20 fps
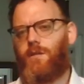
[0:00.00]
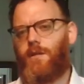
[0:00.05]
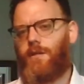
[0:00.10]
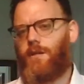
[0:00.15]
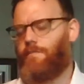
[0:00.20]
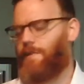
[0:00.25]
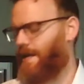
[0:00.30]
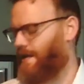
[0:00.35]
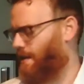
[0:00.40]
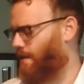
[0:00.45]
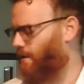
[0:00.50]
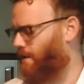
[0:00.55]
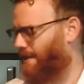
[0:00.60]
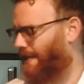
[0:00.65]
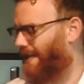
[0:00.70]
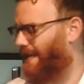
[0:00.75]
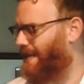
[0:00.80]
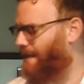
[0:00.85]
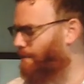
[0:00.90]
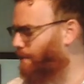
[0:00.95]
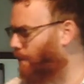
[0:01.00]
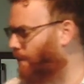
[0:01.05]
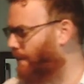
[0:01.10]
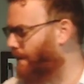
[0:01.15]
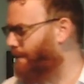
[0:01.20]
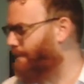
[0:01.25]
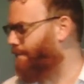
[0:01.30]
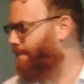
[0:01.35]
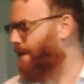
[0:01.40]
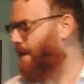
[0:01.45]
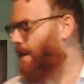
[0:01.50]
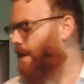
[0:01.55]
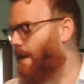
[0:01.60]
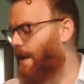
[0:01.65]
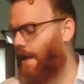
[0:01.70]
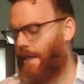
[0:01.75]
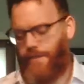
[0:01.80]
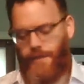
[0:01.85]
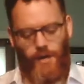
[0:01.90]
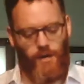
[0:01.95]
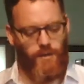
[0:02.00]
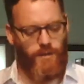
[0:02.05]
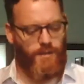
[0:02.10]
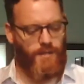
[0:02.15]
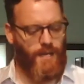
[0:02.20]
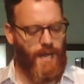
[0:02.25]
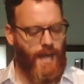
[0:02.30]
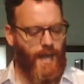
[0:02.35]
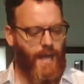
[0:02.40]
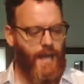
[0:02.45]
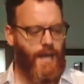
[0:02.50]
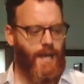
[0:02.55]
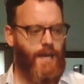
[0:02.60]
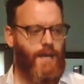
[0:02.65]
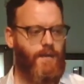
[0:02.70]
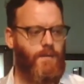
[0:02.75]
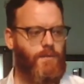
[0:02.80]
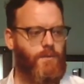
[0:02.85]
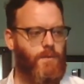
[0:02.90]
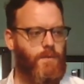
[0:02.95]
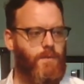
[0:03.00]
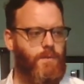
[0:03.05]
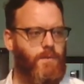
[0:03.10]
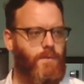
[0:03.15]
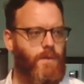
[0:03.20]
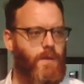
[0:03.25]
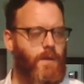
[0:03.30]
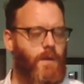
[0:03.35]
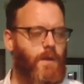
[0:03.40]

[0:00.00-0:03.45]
like you might hear on the keyboard. There's a sort of